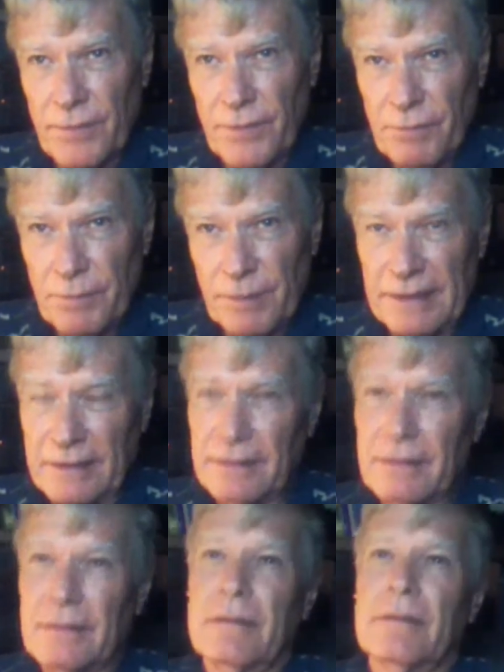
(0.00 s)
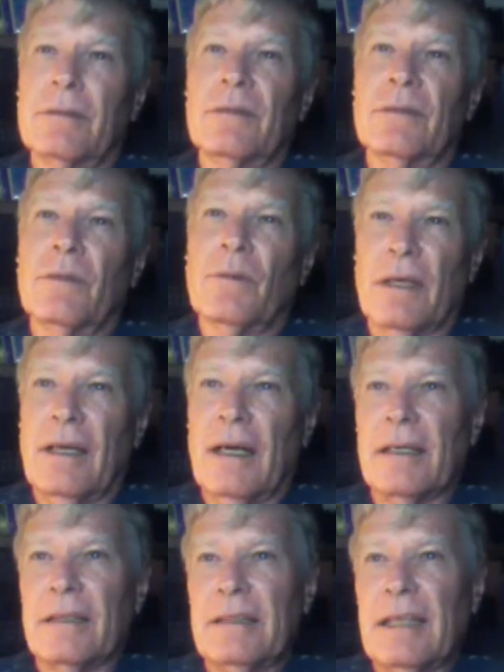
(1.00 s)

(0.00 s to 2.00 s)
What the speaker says: 5th plane, or higher.